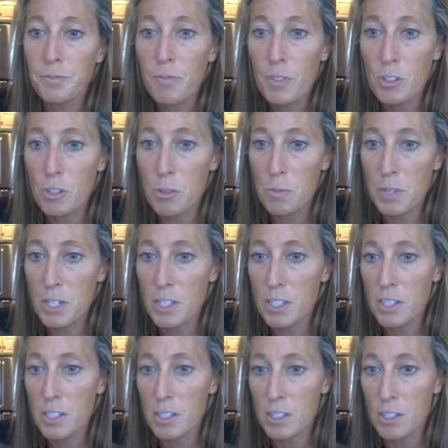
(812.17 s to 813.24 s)
So the
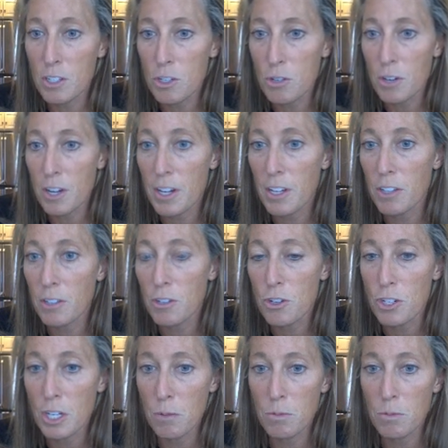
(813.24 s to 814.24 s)
meniscus is this triangular shape.